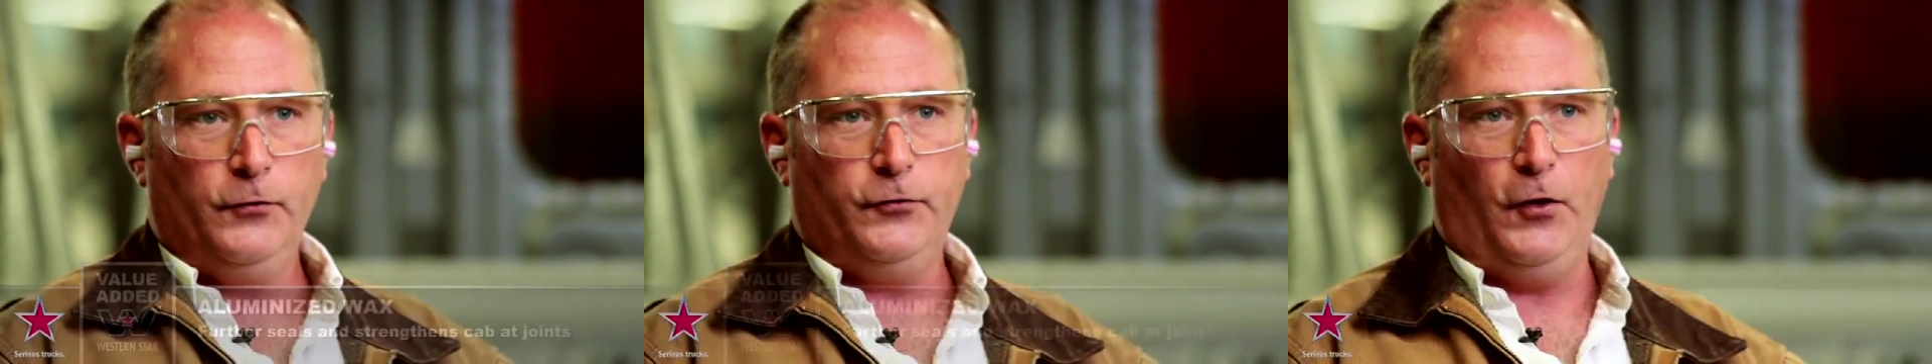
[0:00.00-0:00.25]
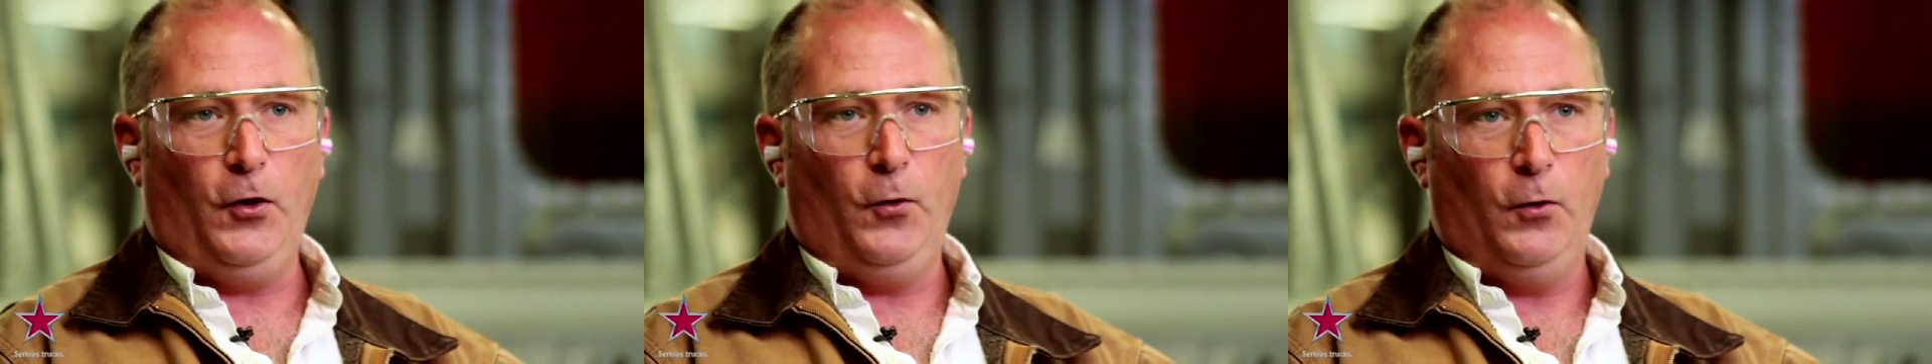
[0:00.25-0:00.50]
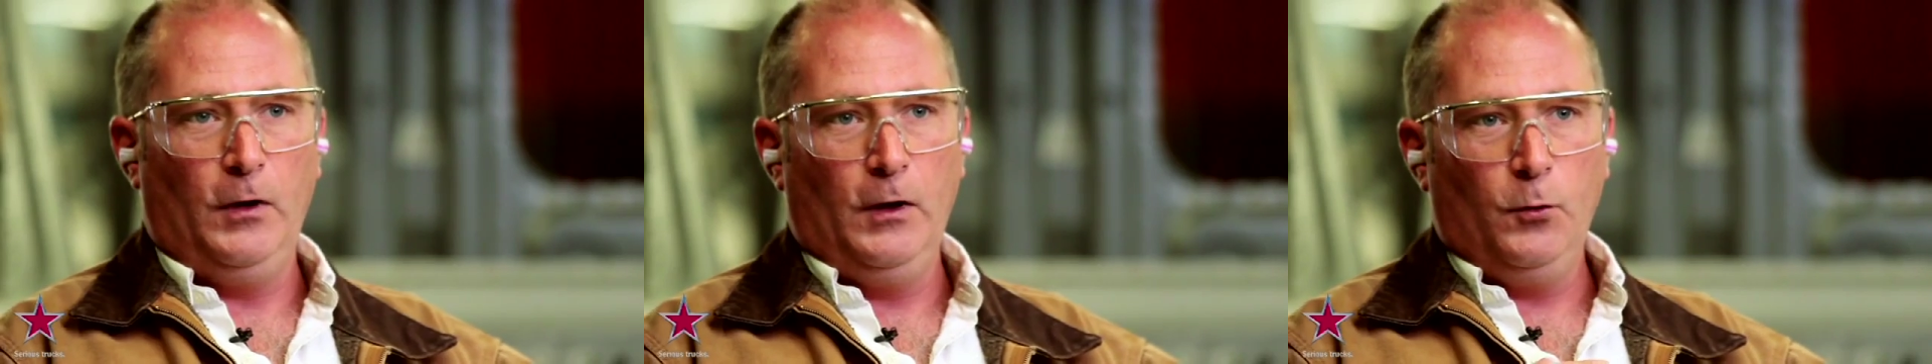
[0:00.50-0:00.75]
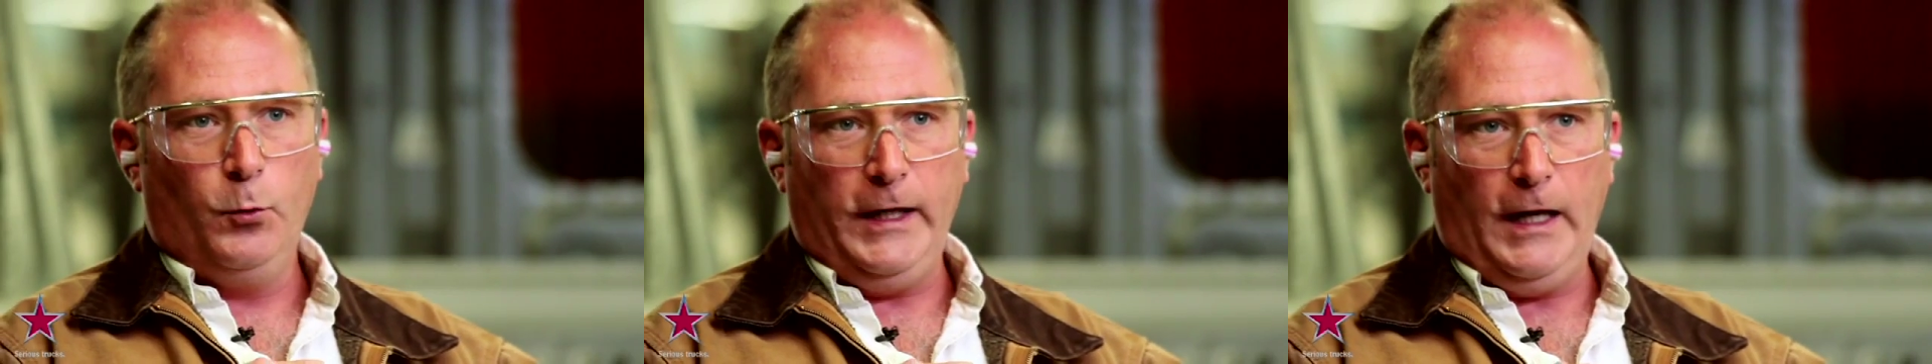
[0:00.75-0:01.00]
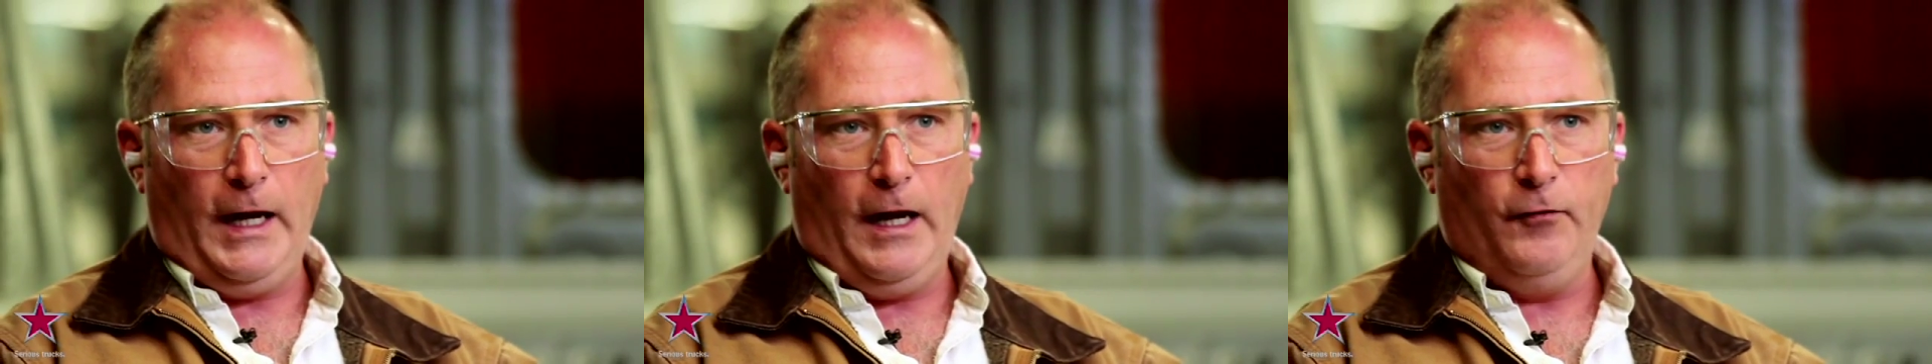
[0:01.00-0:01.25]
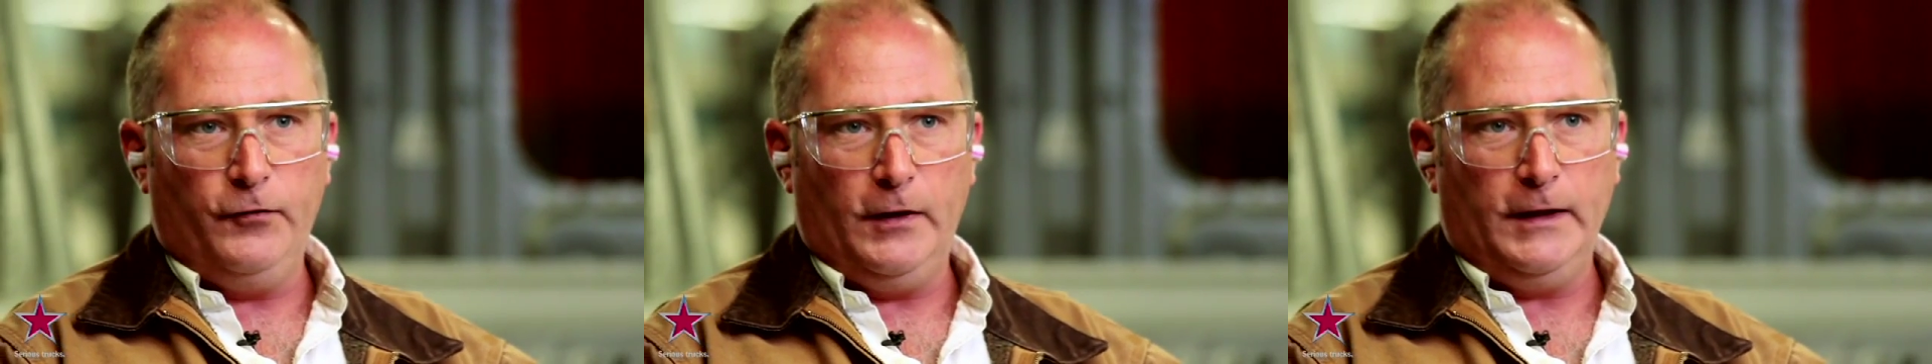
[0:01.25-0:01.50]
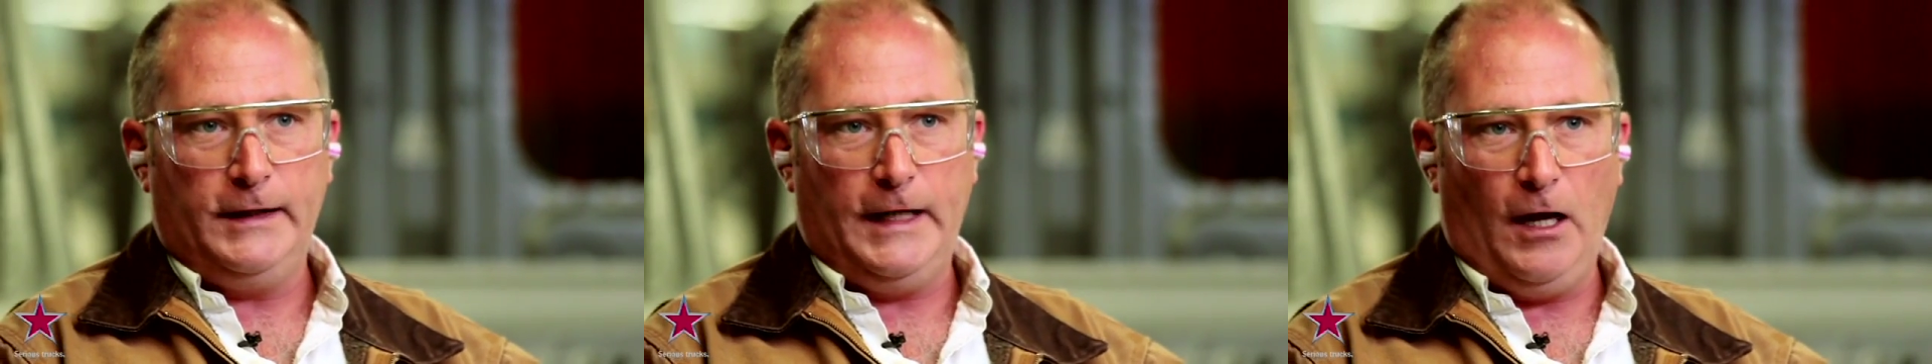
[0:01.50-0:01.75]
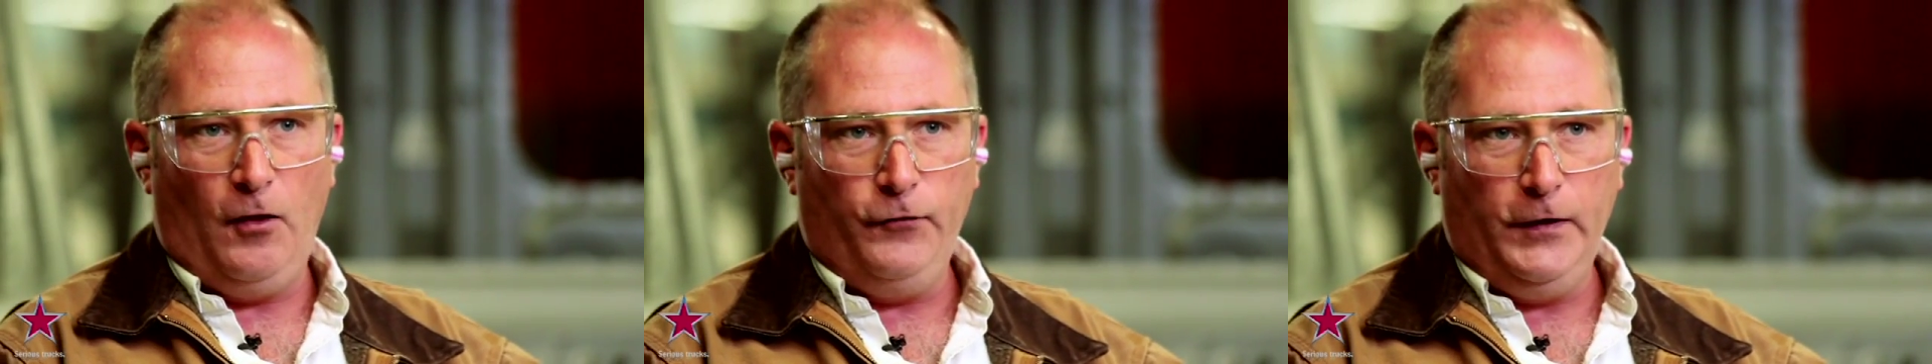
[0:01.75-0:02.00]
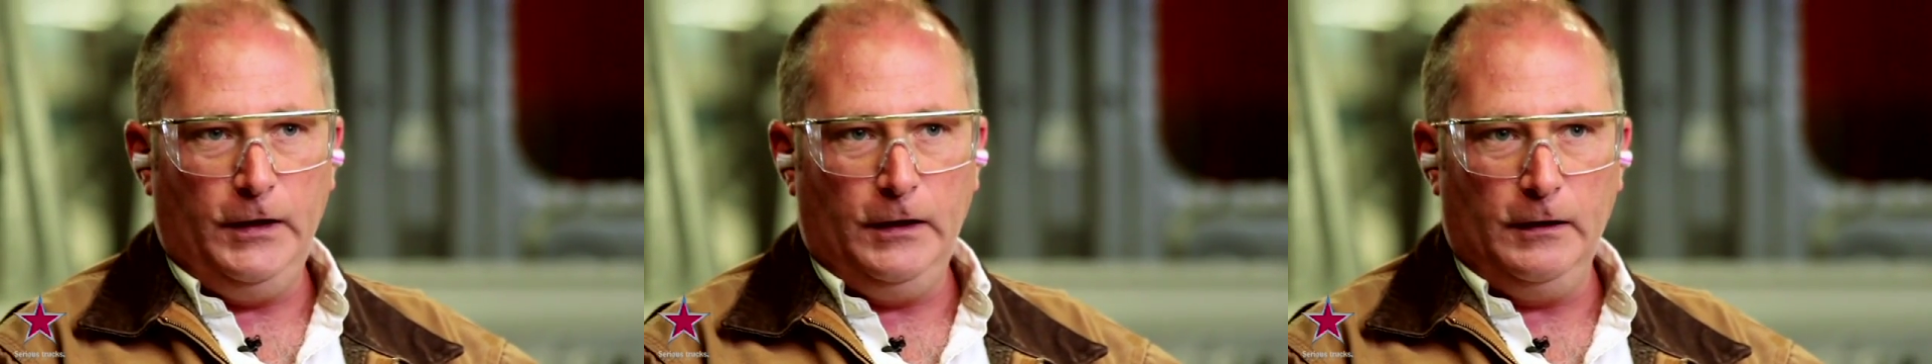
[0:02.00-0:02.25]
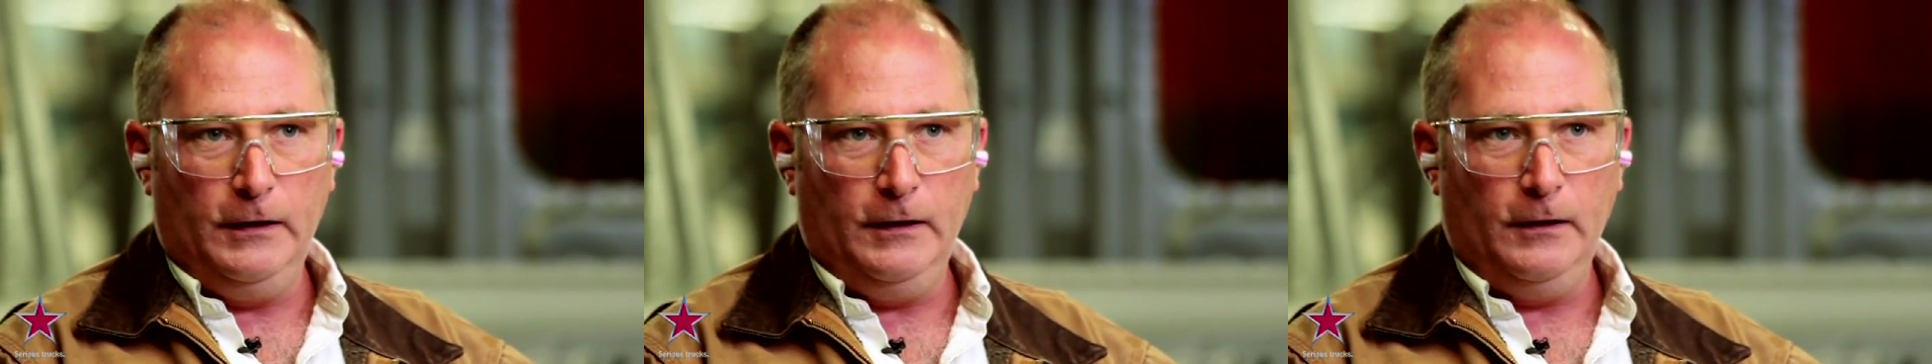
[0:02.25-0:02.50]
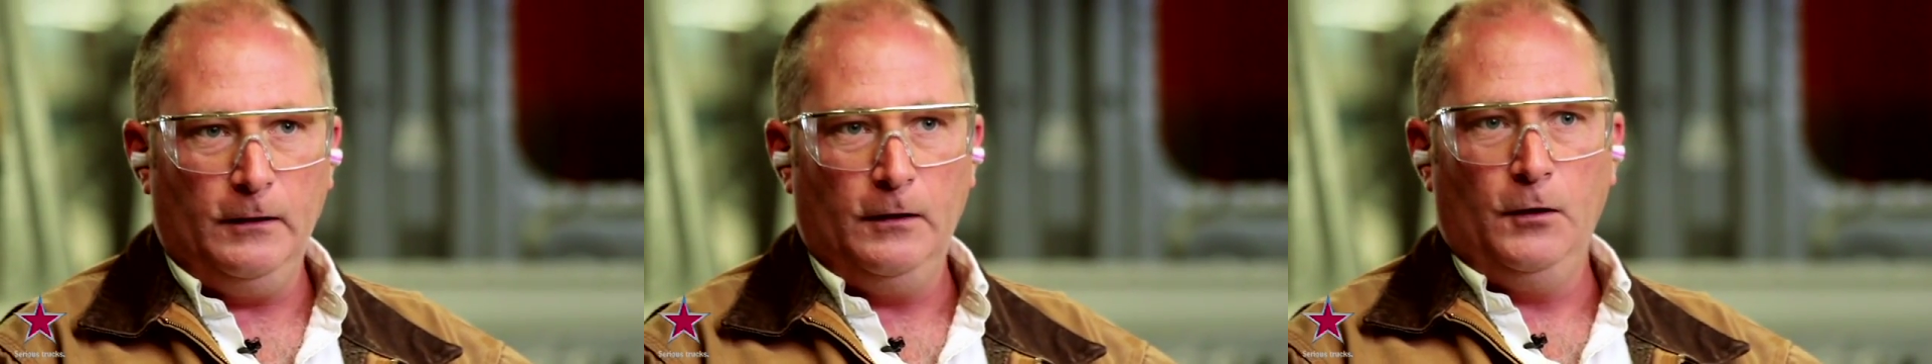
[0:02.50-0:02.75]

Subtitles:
So we have galvanizing,